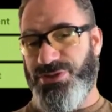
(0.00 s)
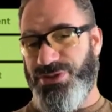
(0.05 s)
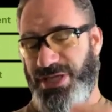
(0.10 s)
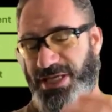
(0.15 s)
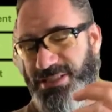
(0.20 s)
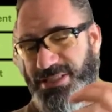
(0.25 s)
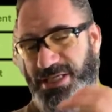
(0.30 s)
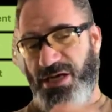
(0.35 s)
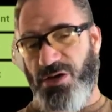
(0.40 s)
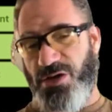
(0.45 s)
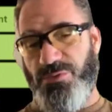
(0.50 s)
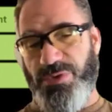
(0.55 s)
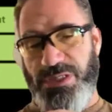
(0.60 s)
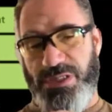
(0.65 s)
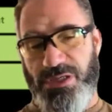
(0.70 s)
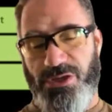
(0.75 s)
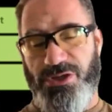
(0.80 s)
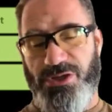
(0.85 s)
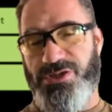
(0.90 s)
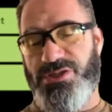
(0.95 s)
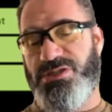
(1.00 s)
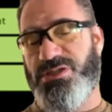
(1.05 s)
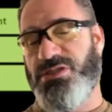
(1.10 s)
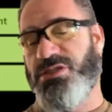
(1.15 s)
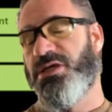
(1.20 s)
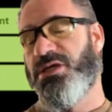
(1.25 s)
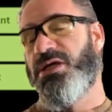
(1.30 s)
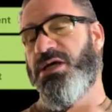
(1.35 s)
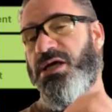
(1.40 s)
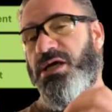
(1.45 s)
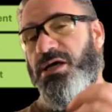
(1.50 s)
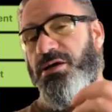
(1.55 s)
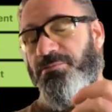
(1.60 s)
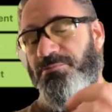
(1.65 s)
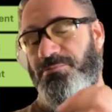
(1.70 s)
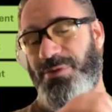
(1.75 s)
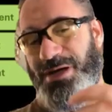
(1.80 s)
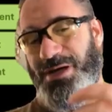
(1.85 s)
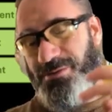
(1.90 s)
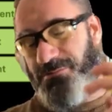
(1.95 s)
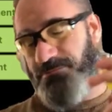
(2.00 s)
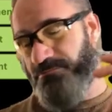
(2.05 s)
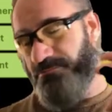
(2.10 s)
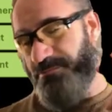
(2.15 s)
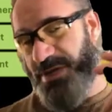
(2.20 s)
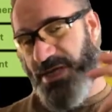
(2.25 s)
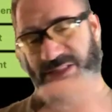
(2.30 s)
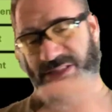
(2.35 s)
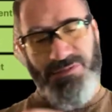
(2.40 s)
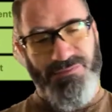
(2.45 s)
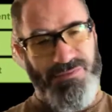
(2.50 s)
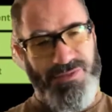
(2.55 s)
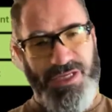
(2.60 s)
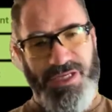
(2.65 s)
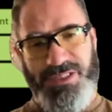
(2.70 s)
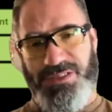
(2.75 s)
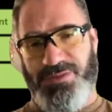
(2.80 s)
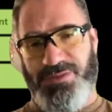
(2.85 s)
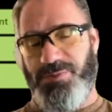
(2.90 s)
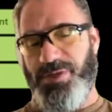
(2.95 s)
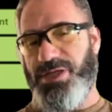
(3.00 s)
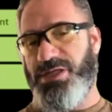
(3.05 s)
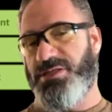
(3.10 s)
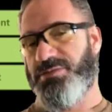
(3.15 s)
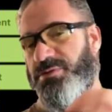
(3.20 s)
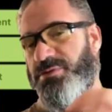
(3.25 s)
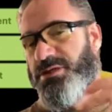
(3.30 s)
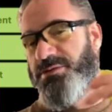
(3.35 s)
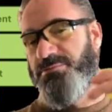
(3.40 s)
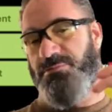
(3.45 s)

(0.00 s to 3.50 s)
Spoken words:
That's how we learned about massive data management,